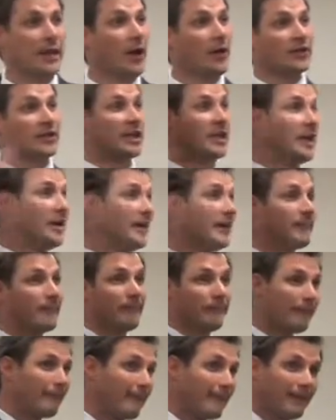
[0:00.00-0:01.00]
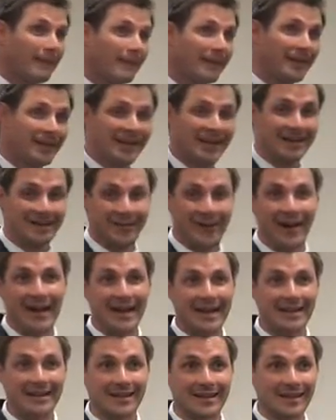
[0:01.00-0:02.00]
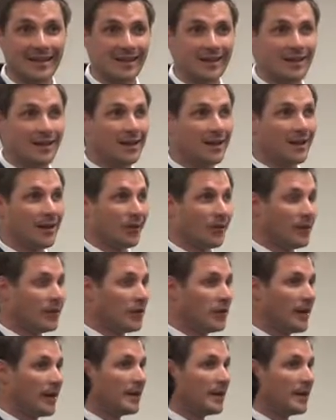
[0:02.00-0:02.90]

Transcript: guilty, right? When you